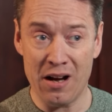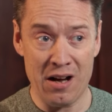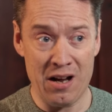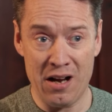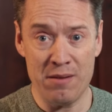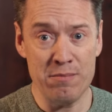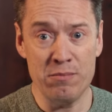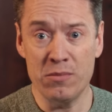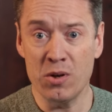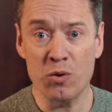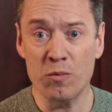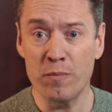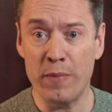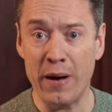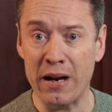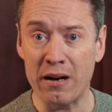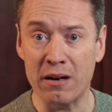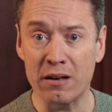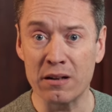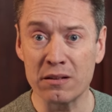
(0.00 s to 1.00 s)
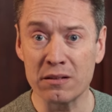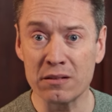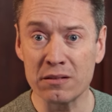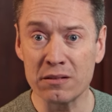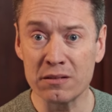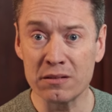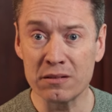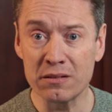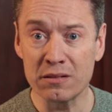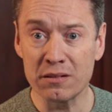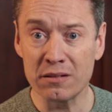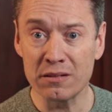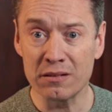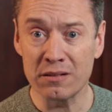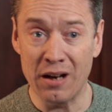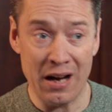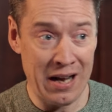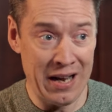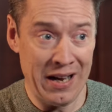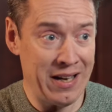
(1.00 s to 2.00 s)
I'm no better.
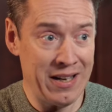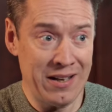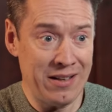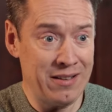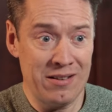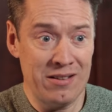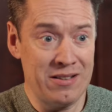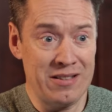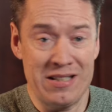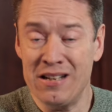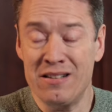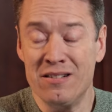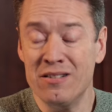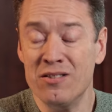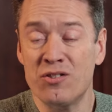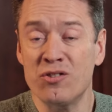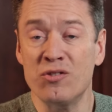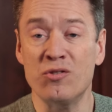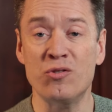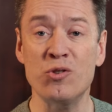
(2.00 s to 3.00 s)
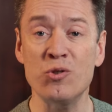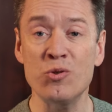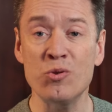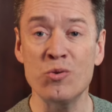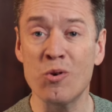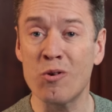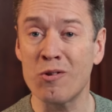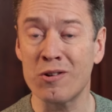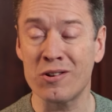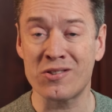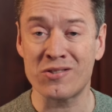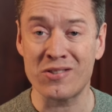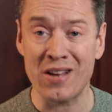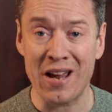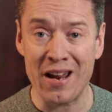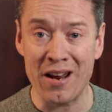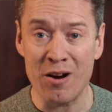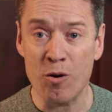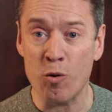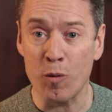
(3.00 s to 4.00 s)
I didn't do or
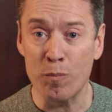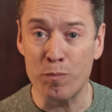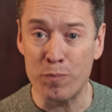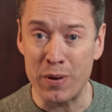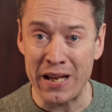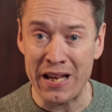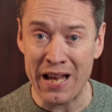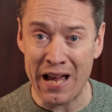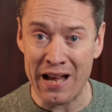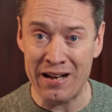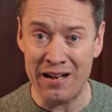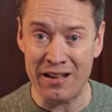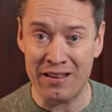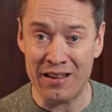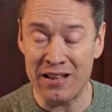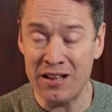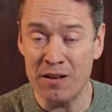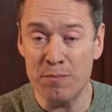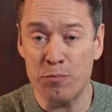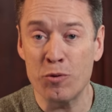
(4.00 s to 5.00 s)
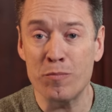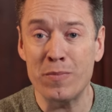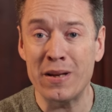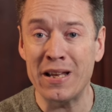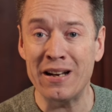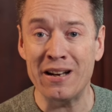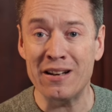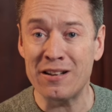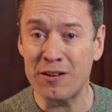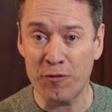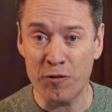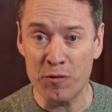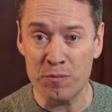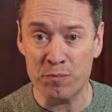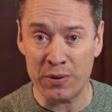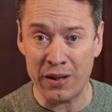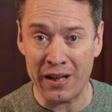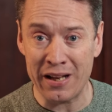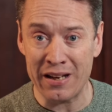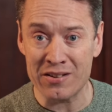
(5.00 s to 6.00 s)
say or be anything that put me in a
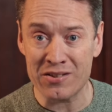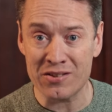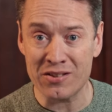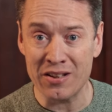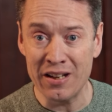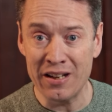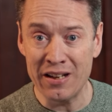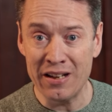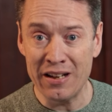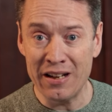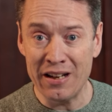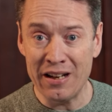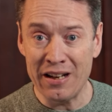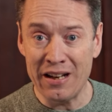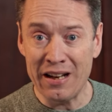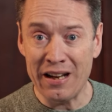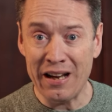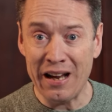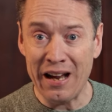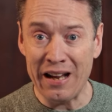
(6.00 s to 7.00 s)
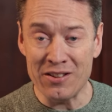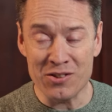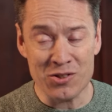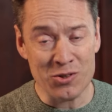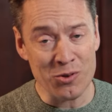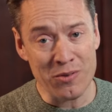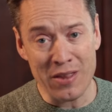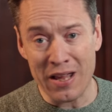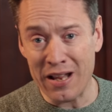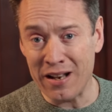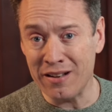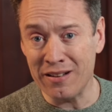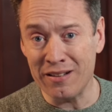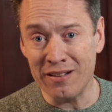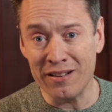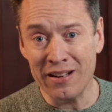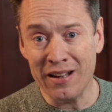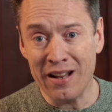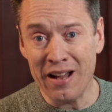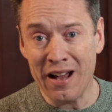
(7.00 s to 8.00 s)
different place. And so
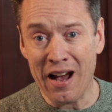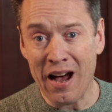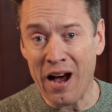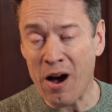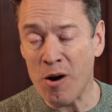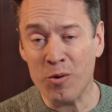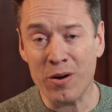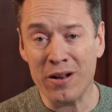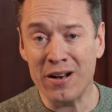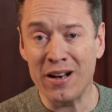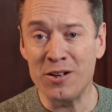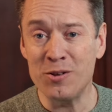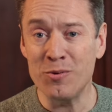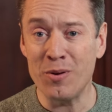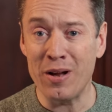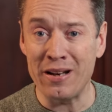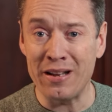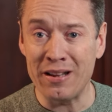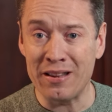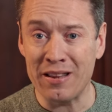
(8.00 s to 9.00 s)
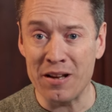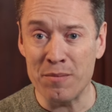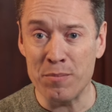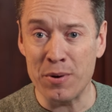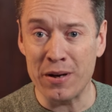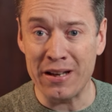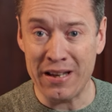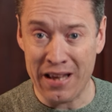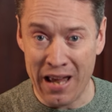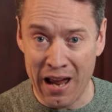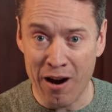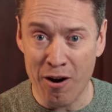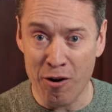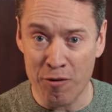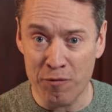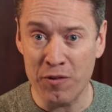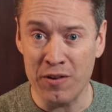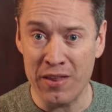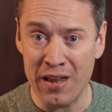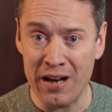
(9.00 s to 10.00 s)
then, how can I do anything but
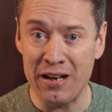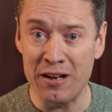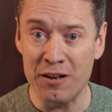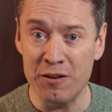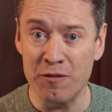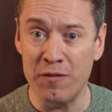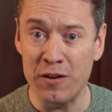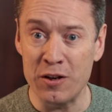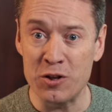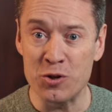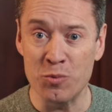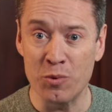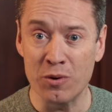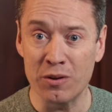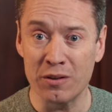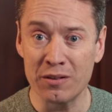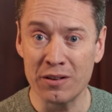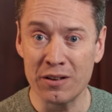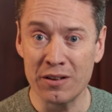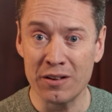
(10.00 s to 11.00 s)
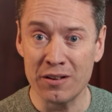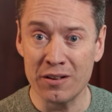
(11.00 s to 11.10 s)
care for that individual?